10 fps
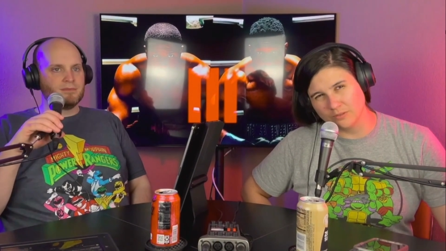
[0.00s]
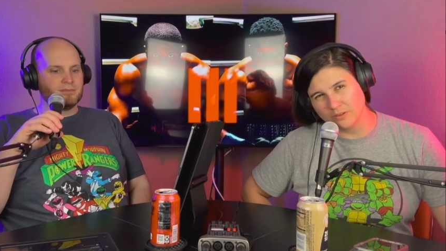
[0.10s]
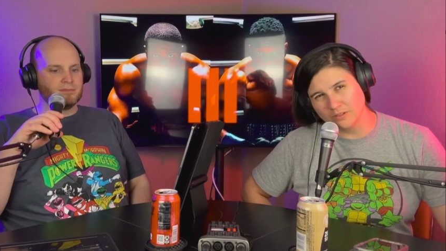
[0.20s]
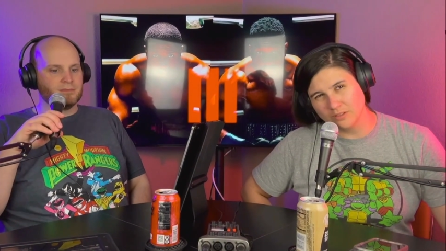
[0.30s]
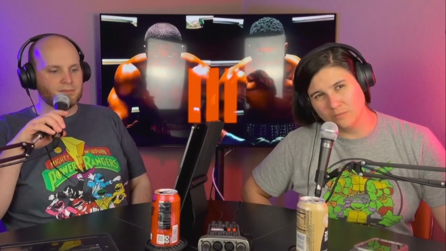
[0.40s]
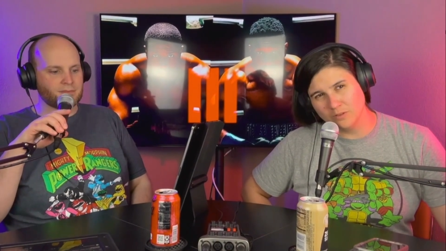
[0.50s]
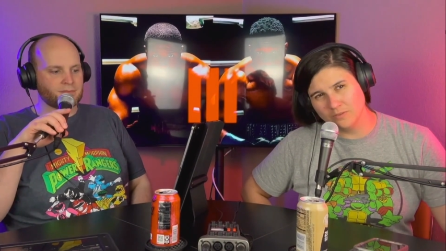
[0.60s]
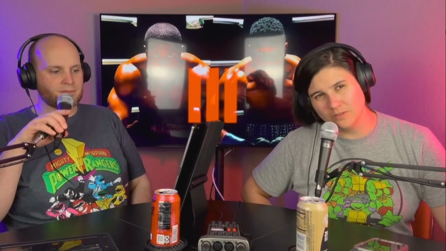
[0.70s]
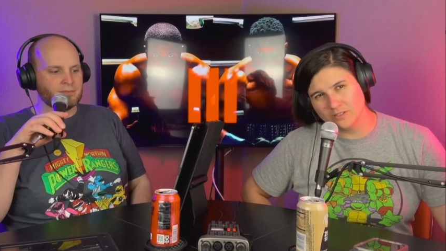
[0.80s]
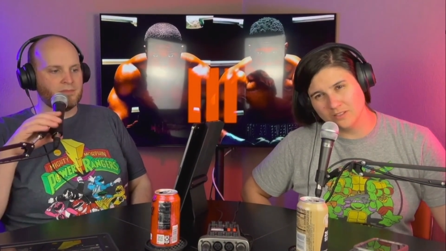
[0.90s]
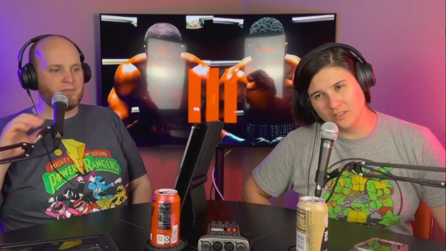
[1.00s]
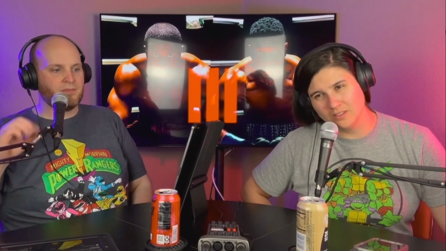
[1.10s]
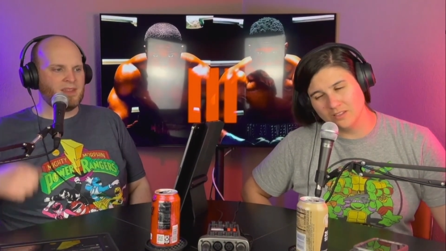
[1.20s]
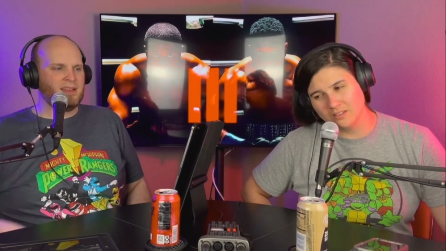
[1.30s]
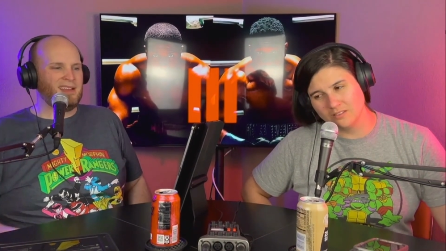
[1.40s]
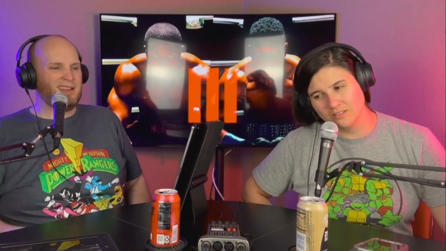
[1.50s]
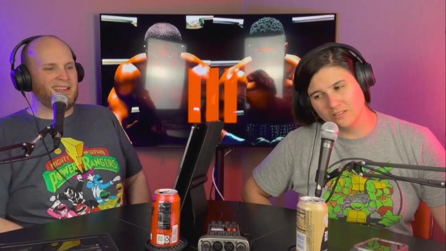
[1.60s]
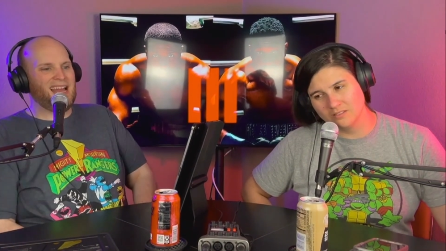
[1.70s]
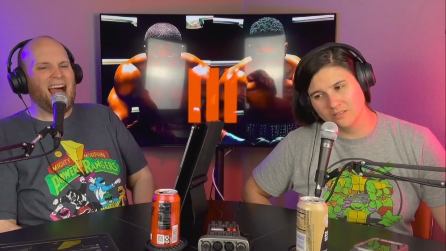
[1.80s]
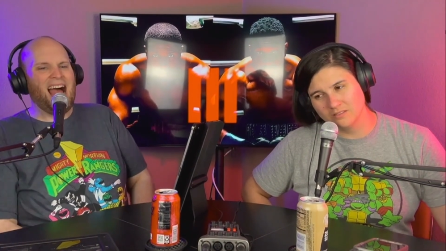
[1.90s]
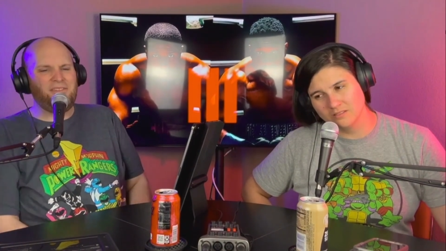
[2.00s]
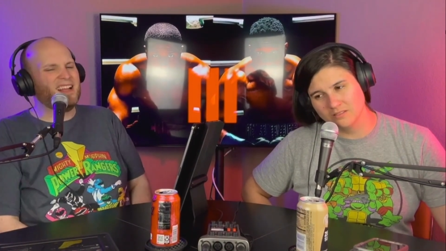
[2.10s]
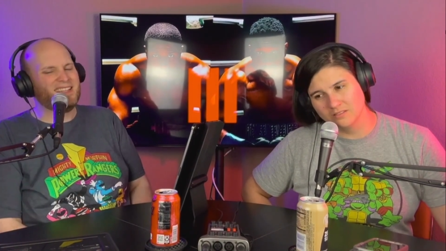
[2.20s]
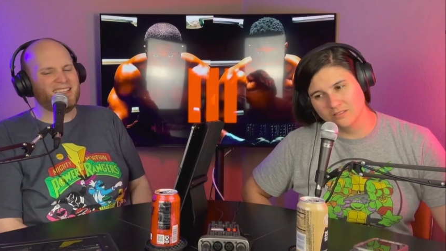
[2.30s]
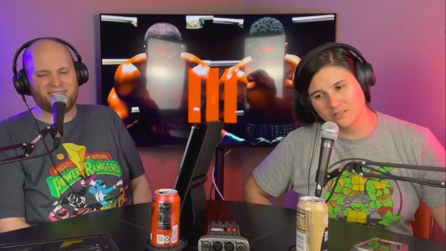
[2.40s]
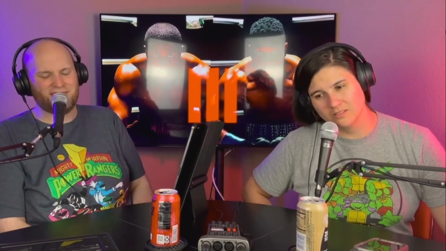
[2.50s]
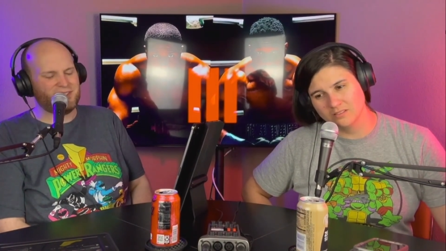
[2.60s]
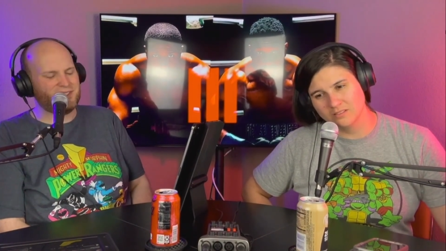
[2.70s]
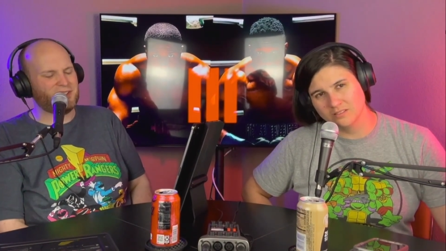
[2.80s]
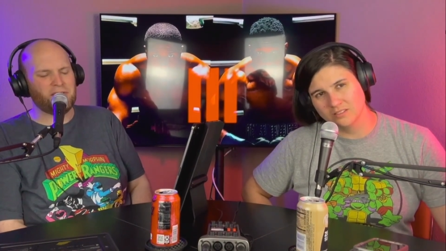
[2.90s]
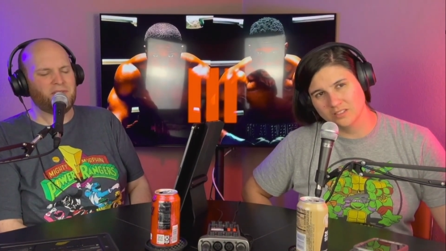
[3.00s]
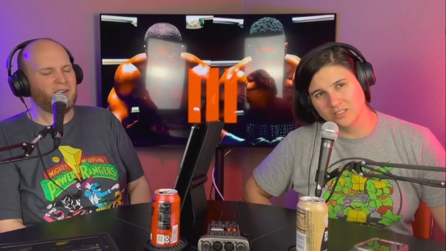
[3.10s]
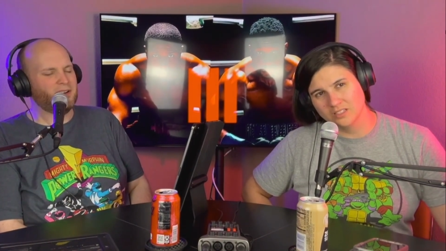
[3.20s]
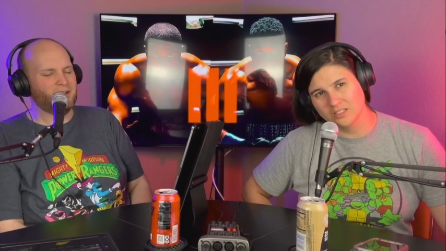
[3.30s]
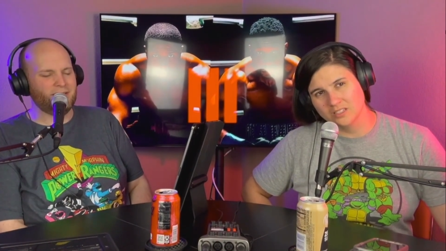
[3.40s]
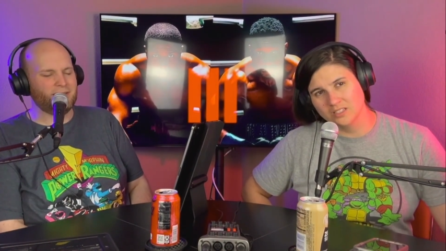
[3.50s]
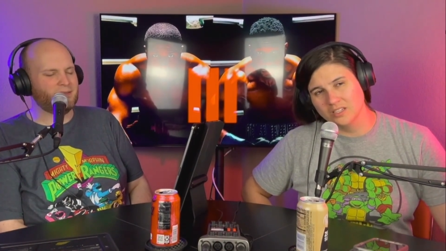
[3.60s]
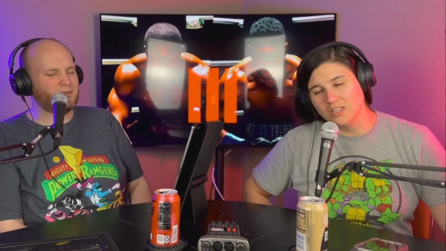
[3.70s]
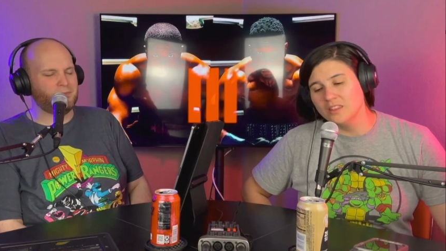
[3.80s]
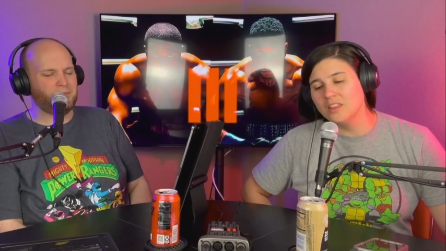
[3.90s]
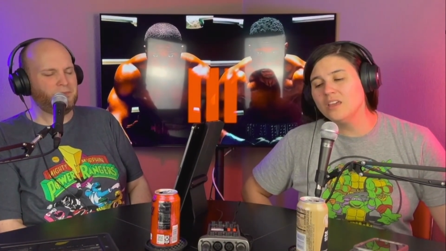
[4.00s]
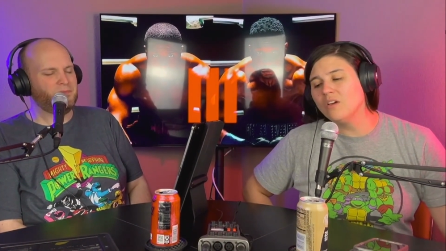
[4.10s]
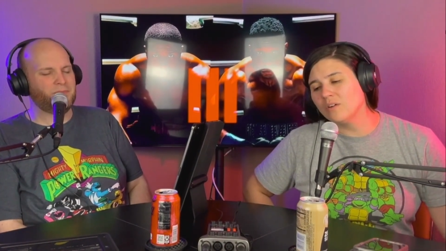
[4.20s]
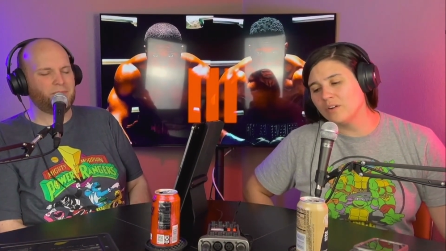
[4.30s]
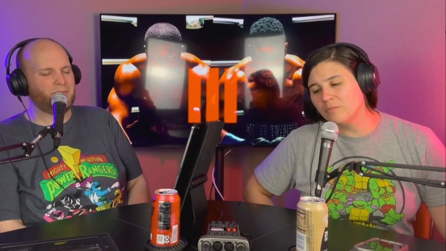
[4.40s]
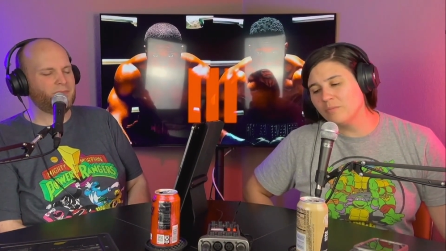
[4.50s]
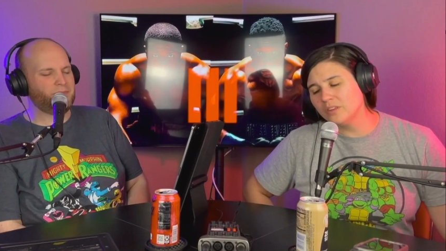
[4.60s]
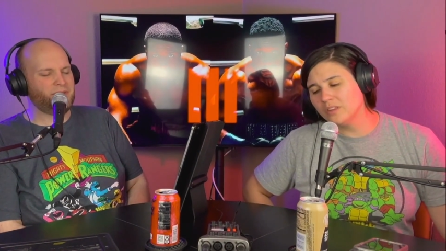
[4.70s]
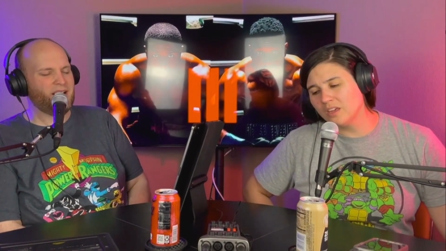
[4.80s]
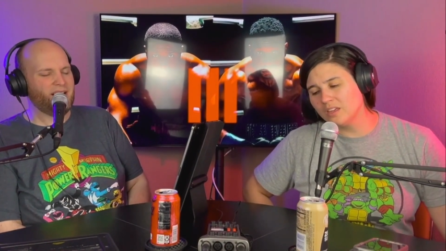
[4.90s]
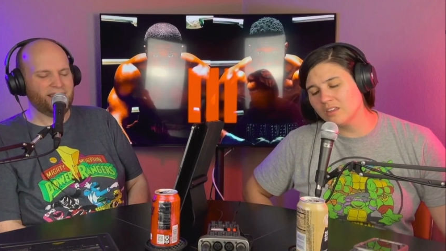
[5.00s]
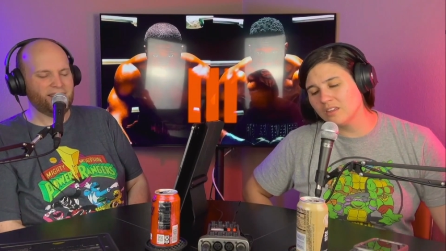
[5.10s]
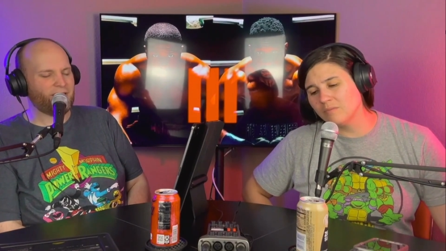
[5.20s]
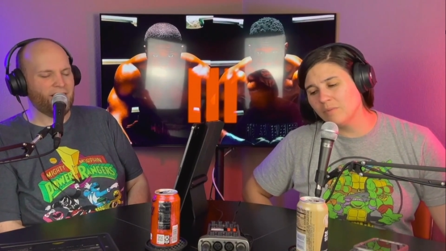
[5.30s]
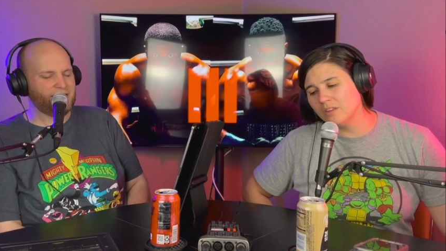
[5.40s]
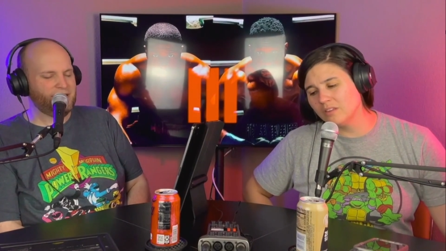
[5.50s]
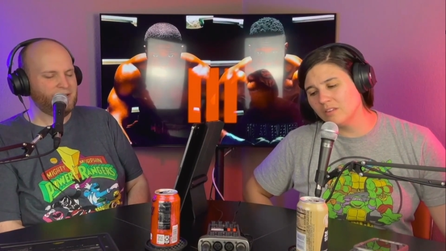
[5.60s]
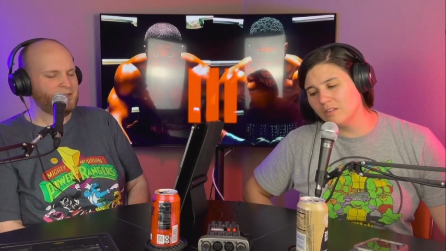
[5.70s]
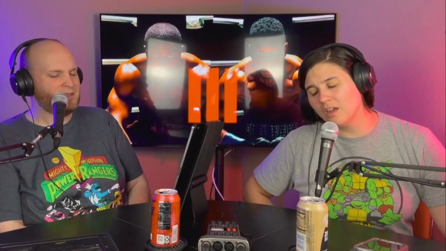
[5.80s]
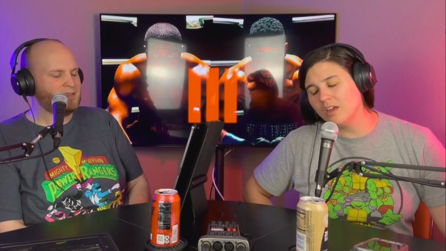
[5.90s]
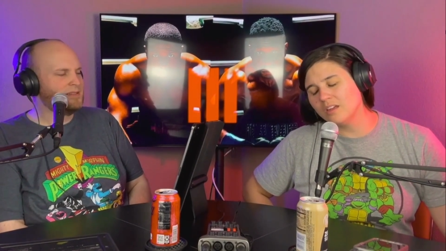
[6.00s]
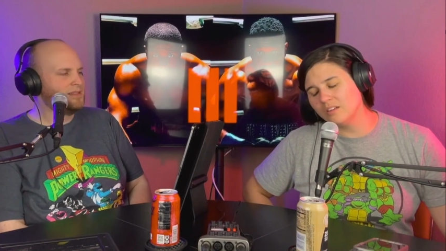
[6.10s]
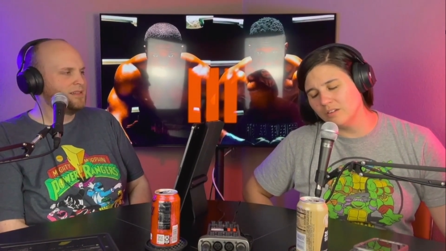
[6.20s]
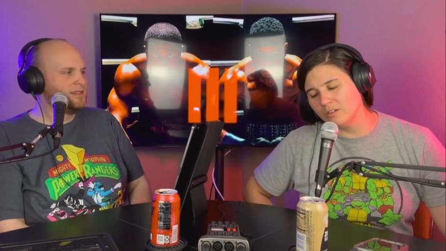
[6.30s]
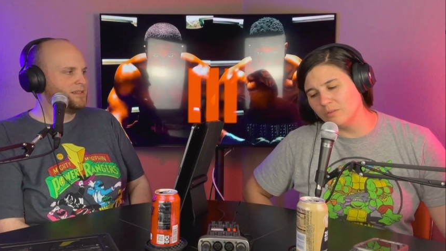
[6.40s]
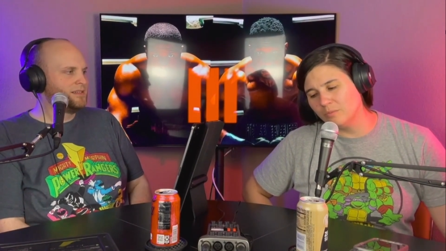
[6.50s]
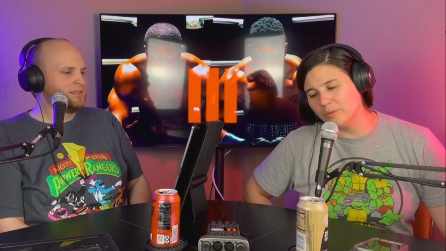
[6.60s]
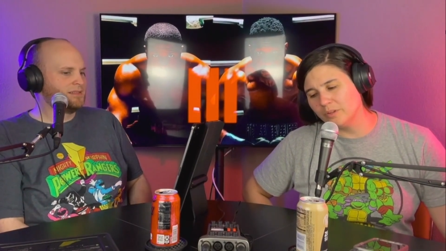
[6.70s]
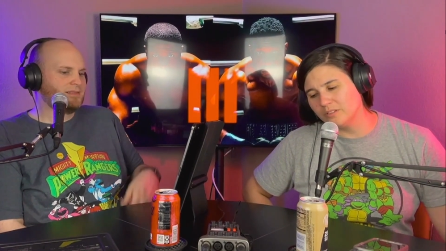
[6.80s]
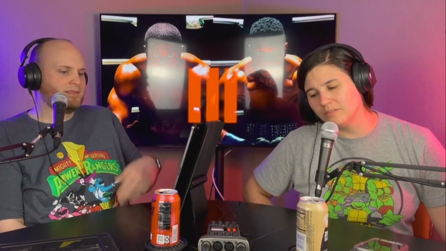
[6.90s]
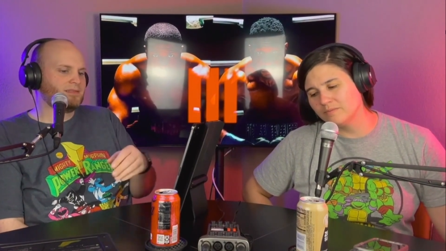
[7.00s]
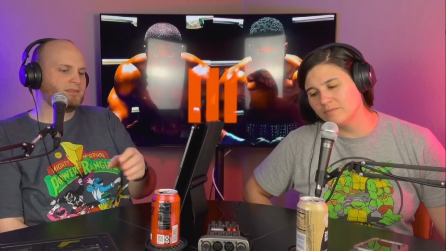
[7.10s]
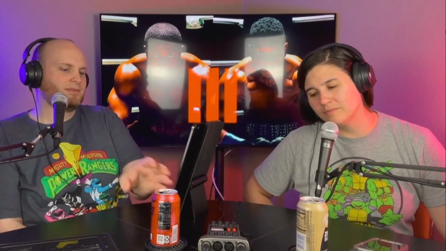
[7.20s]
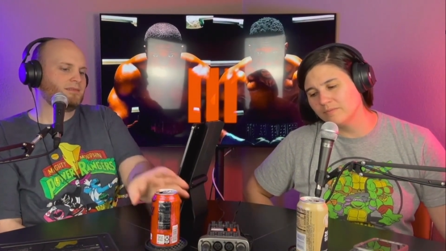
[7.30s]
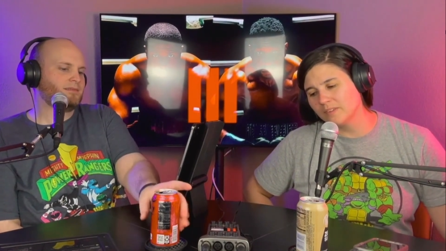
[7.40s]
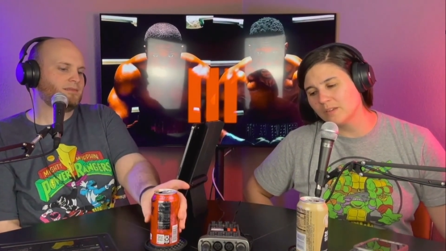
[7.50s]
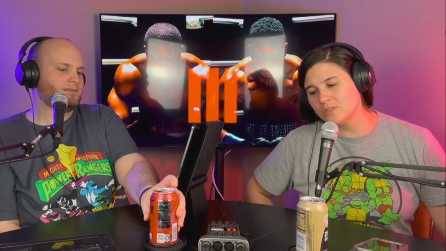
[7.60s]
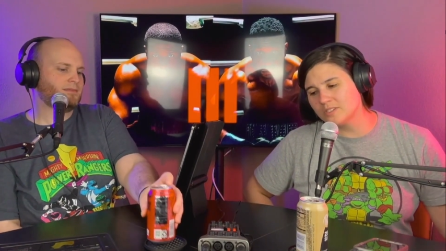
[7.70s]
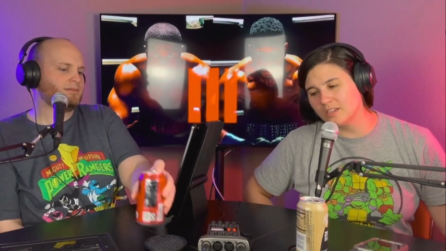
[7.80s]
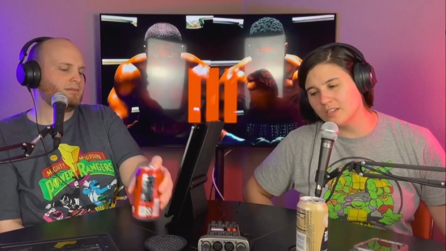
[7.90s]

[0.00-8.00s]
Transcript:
Speaker 1: the Rocky movies, I think.
Speaker 2: I feel like these are so far.
Speaker 1: They are, but beyond like, Rocky. But, I know, but I'm just